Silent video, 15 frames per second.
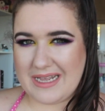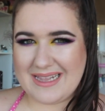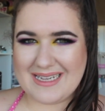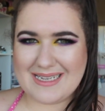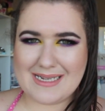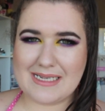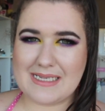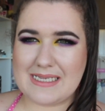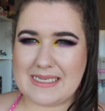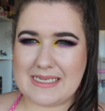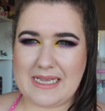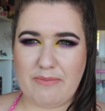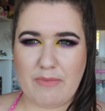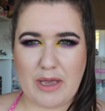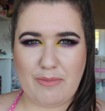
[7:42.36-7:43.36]
this is
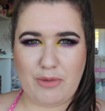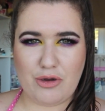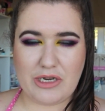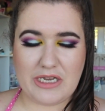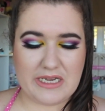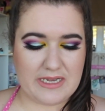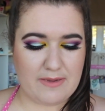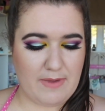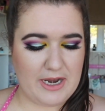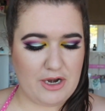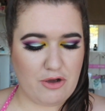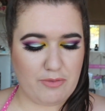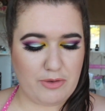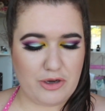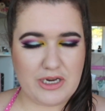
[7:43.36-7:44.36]
semi-beauty,
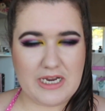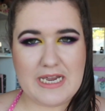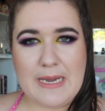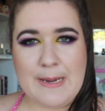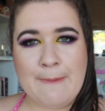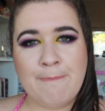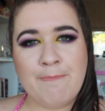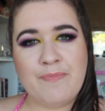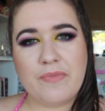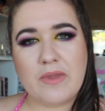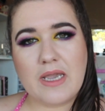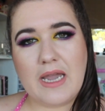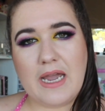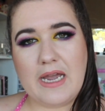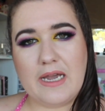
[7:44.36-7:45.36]
semi-not beauty.
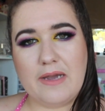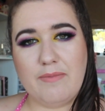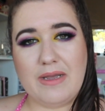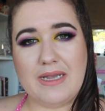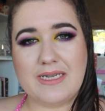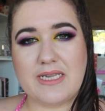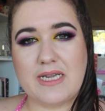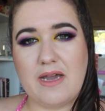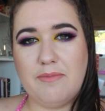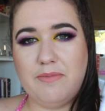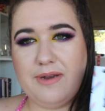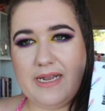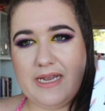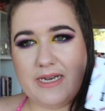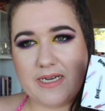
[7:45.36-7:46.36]
Is the
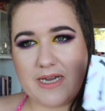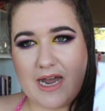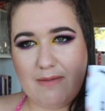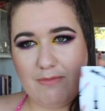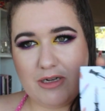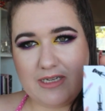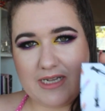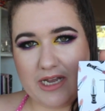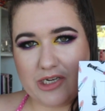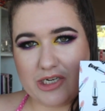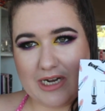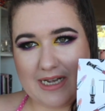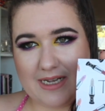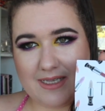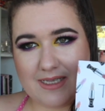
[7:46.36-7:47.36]
company Time Los
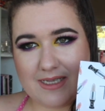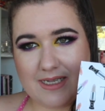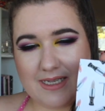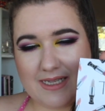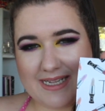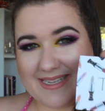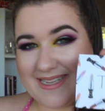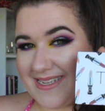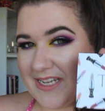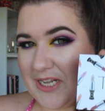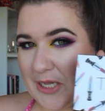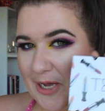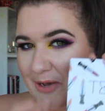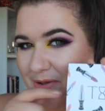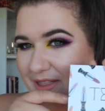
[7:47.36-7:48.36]
Angeles. This is a
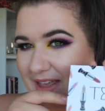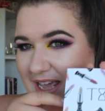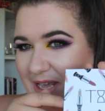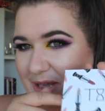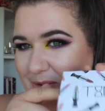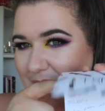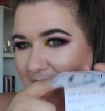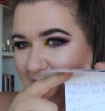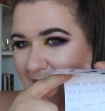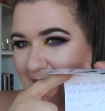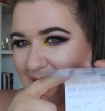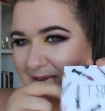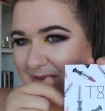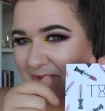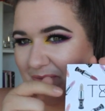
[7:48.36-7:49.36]
little thank you
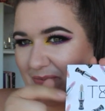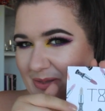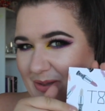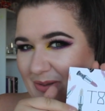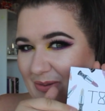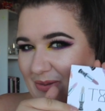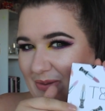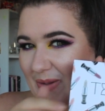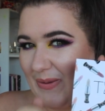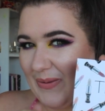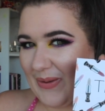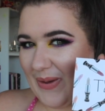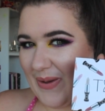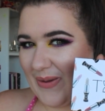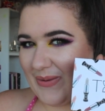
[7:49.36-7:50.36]
card. So
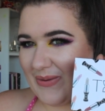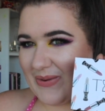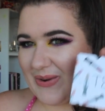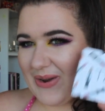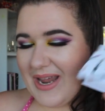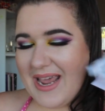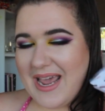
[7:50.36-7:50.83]
cute.